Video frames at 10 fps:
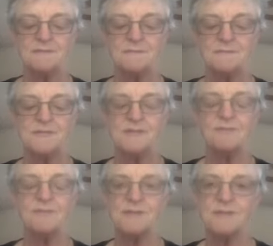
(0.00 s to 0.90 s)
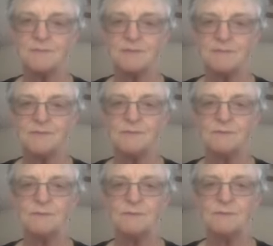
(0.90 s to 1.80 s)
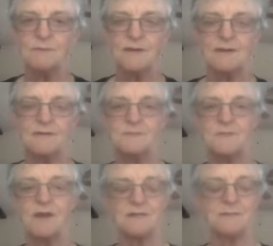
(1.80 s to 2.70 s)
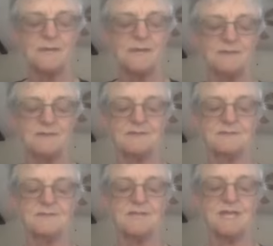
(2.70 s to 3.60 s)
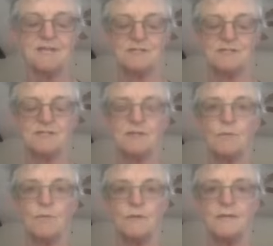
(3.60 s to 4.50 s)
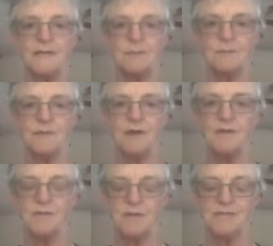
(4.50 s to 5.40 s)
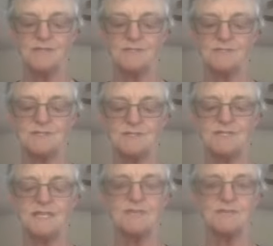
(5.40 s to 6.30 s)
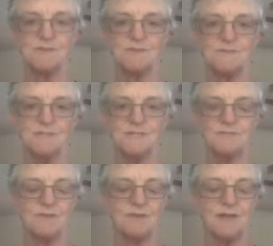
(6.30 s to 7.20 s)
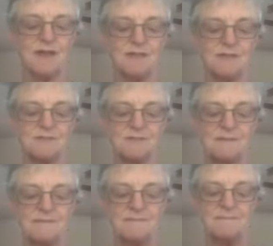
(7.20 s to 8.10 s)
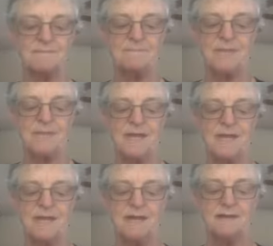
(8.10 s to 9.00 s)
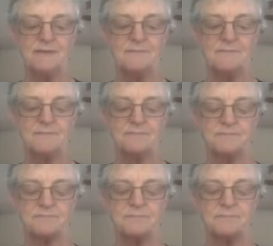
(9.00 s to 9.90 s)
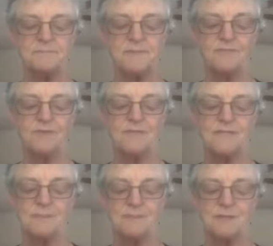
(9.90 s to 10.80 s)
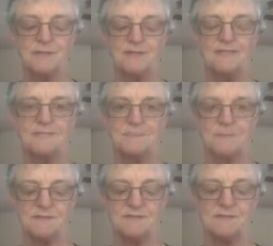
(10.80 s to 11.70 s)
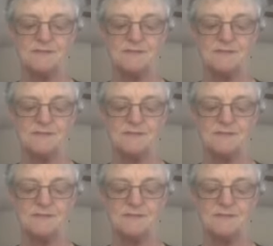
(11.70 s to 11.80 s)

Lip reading: Several of you talked about the challenges in coordinating with other agencies to get services for clients. For example, Elizabeth